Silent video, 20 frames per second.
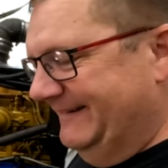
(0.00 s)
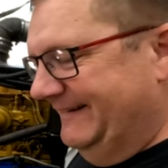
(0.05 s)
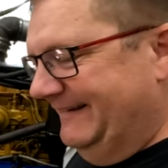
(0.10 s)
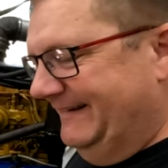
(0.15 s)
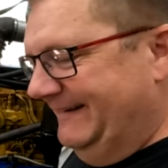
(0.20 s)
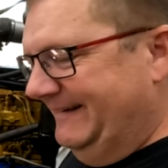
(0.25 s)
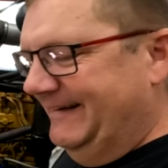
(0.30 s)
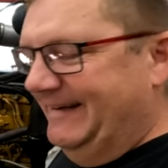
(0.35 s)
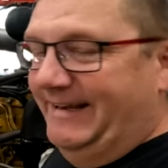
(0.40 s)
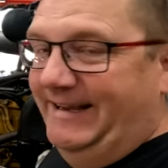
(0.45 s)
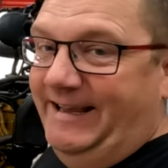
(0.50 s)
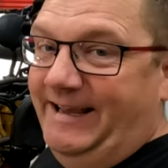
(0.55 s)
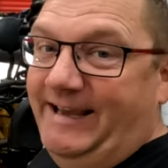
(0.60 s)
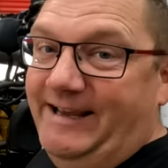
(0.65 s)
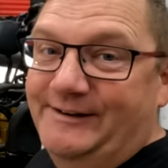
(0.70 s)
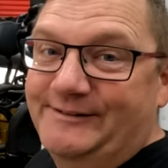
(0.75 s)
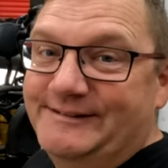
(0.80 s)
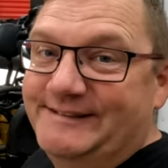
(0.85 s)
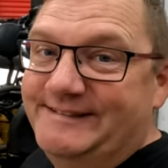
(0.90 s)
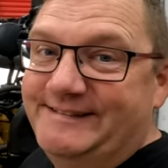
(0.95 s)

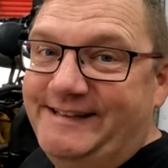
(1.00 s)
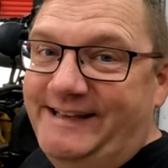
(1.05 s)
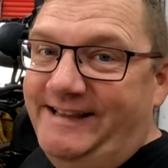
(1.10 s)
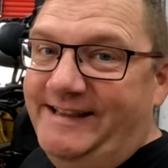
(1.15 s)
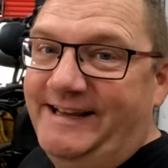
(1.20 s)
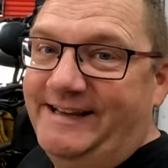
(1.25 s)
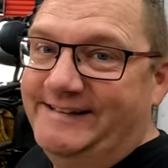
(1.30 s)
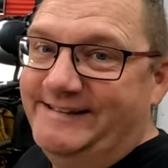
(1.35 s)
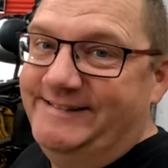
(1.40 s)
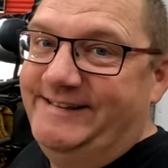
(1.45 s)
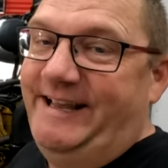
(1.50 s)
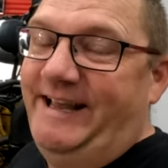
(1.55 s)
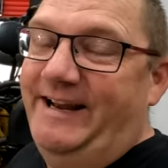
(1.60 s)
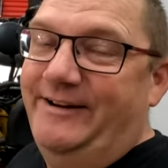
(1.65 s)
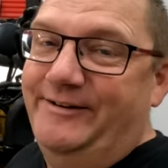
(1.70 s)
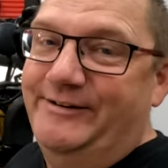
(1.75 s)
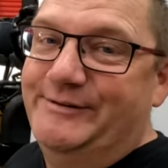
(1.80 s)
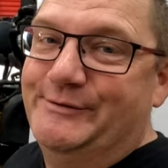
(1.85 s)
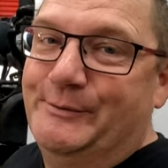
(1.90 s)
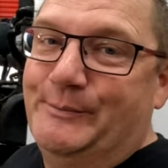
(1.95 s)
I only say that because
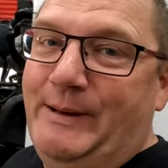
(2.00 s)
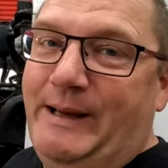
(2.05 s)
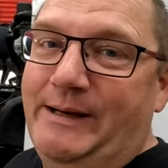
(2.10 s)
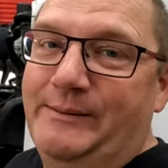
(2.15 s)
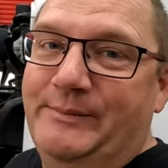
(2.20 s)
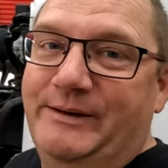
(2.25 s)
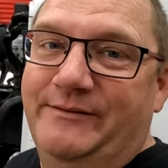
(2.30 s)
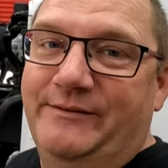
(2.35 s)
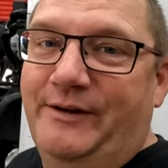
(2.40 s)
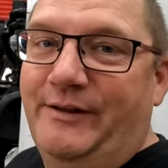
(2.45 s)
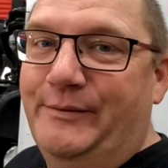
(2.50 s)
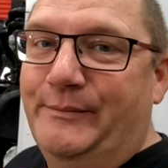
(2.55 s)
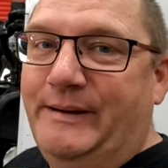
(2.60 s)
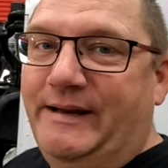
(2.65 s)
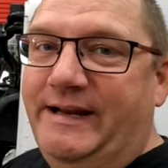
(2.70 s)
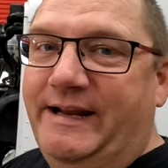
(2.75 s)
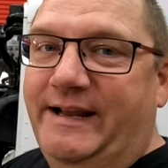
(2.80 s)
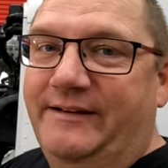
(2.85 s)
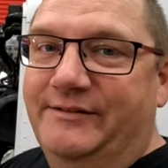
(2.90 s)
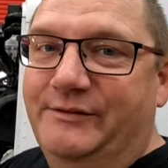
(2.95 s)
Andrea's reminded me of all the
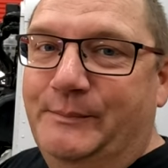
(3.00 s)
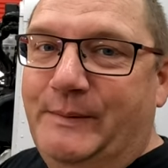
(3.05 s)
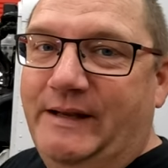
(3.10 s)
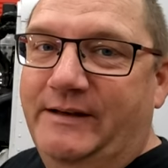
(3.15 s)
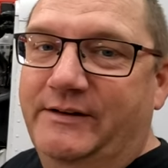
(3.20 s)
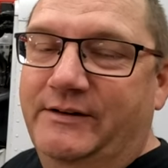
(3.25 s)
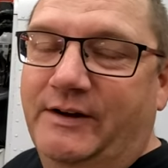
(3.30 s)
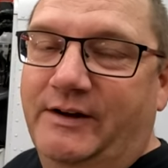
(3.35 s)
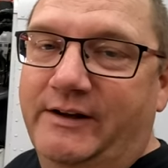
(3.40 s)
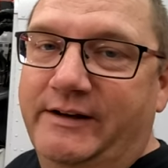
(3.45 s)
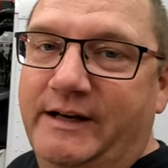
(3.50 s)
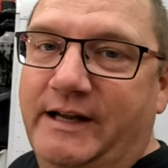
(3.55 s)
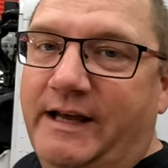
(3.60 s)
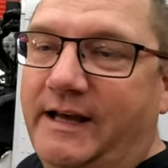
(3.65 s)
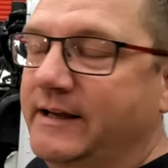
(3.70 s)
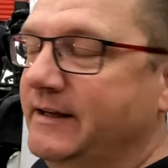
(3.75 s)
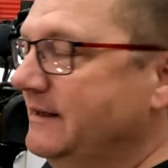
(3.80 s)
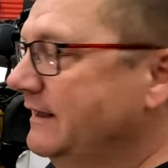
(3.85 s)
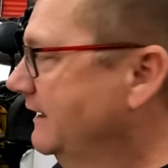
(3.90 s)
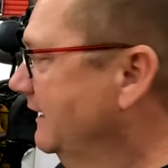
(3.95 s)
money I've spent on
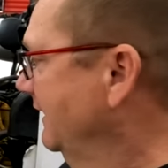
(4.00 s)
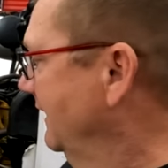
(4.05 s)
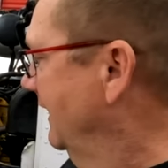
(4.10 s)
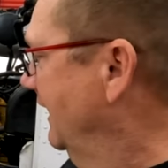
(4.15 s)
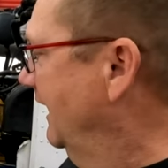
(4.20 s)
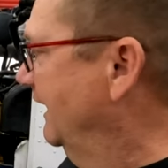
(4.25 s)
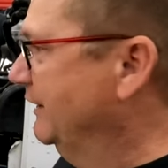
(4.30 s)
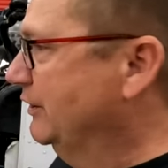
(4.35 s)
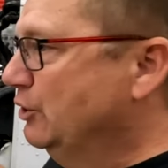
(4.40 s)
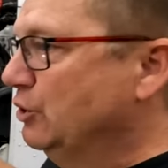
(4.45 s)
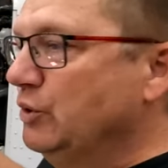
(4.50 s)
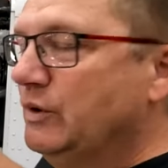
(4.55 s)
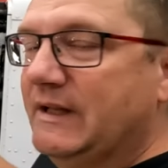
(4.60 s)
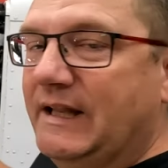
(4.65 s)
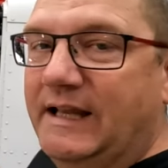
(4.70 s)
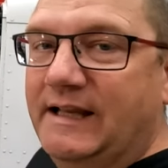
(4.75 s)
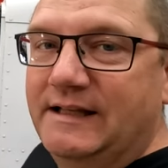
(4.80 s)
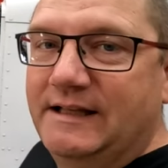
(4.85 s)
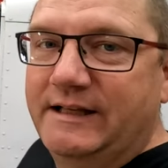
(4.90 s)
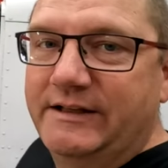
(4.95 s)
Duke
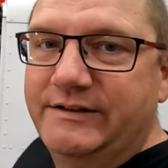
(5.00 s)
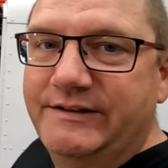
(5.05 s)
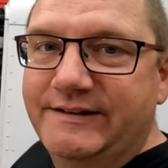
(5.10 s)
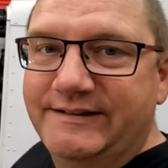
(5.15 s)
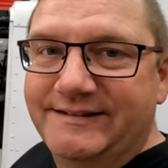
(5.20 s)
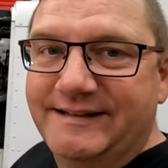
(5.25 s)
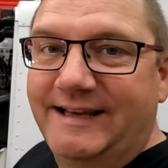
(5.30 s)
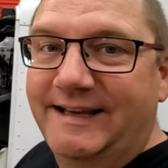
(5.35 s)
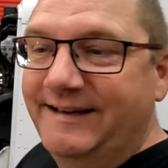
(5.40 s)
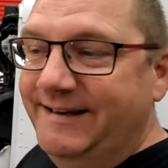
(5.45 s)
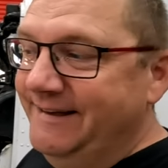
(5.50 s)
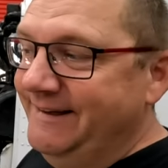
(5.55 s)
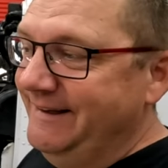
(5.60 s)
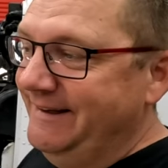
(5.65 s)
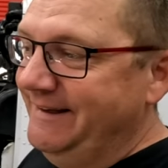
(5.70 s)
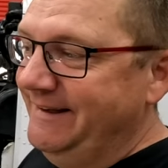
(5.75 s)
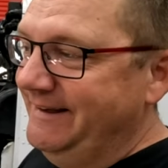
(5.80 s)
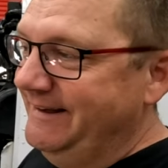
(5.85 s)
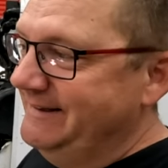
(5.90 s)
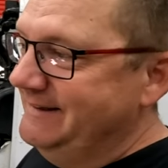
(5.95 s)
lately, and she's like,
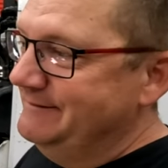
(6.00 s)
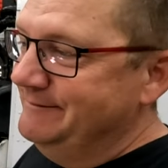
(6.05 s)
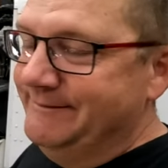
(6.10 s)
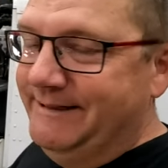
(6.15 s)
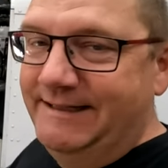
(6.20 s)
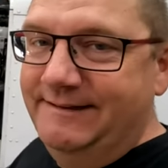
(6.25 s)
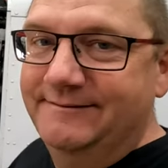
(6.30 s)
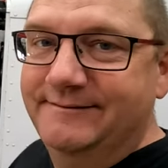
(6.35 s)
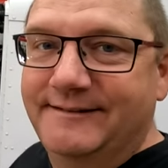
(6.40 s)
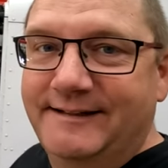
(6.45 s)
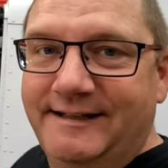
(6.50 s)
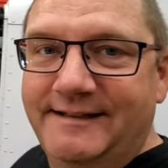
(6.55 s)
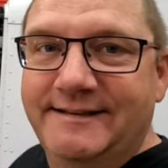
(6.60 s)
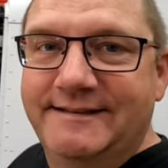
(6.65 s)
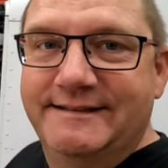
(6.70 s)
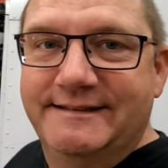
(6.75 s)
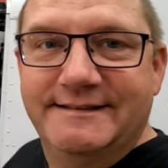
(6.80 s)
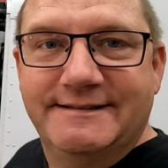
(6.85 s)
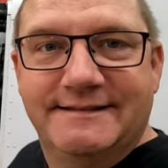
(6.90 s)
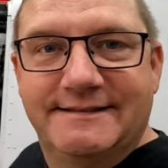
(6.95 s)
hey, might want
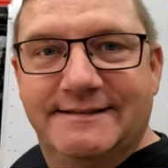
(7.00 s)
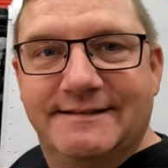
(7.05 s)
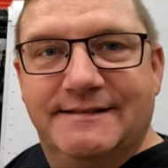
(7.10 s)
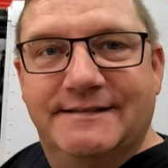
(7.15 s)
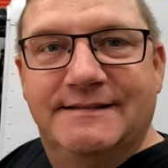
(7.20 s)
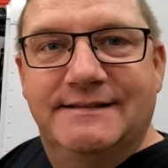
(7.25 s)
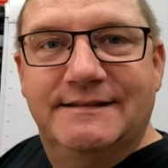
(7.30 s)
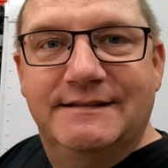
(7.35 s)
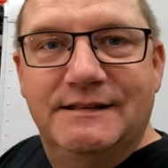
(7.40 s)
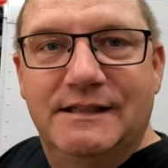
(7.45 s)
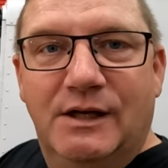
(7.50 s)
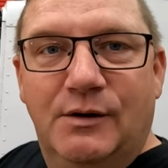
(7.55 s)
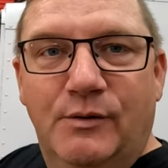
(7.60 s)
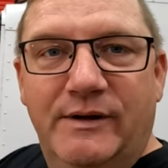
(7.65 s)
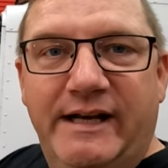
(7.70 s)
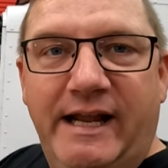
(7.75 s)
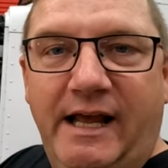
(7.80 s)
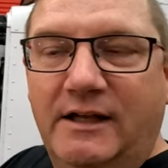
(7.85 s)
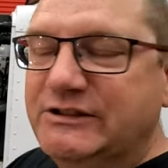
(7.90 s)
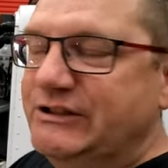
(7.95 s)
to just slow
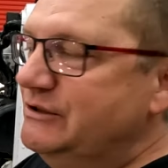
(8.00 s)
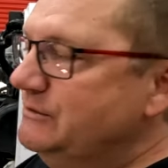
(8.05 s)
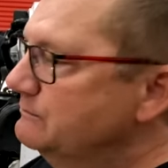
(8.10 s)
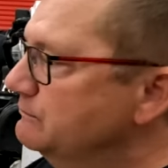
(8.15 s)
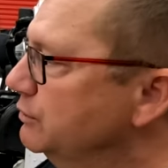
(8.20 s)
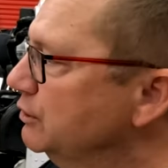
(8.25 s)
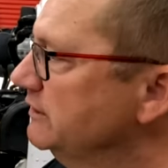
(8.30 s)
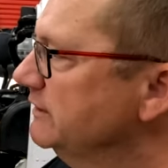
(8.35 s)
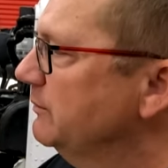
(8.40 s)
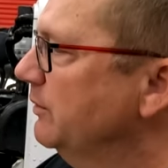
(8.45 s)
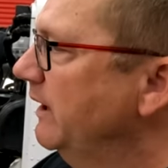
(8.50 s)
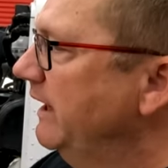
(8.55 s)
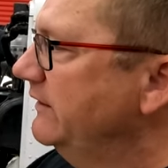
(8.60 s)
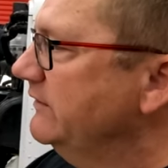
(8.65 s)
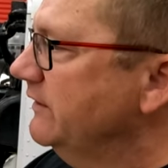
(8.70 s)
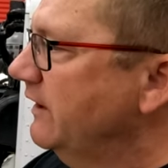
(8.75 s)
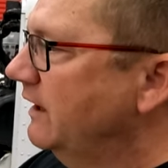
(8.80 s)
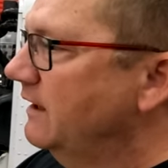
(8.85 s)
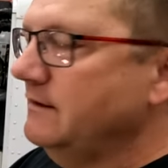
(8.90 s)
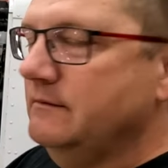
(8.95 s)
it down, just put the
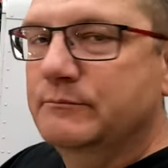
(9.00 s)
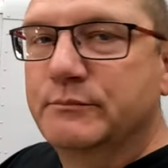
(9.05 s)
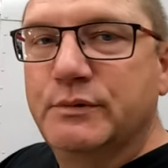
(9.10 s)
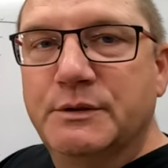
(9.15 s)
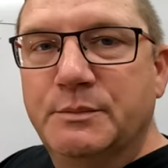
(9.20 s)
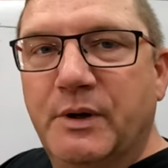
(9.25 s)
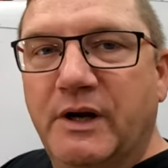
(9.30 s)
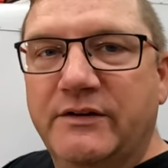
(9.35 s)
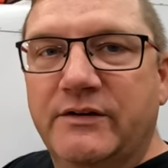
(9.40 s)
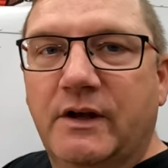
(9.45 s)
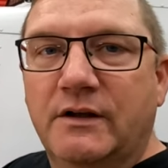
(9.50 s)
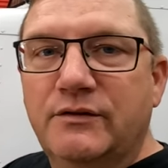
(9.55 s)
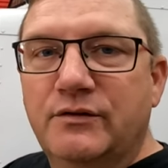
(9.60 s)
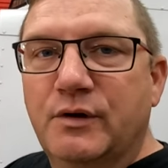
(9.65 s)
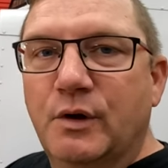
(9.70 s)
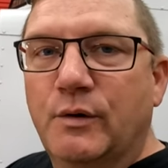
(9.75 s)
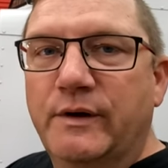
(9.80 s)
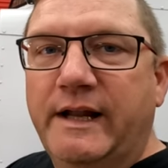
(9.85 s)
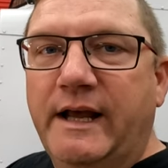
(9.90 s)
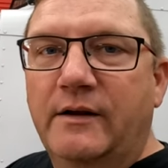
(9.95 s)
brakes on,
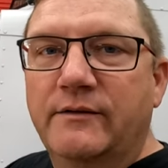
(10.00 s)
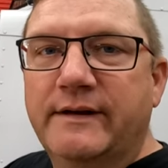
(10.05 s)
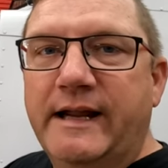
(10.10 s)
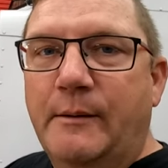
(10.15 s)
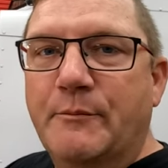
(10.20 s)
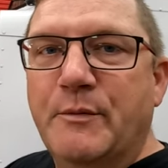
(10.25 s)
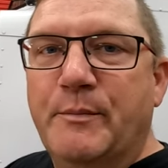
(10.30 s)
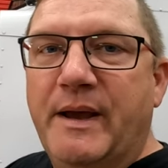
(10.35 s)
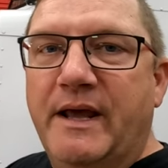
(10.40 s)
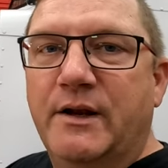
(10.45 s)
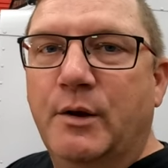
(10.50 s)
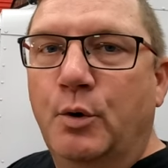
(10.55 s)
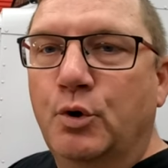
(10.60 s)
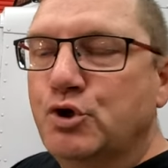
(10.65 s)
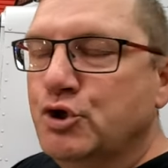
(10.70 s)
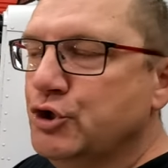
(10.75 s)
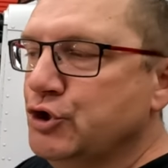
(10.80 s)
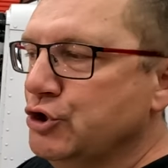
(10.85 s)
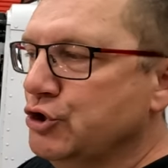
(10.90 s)
slow it down, tap the pedal.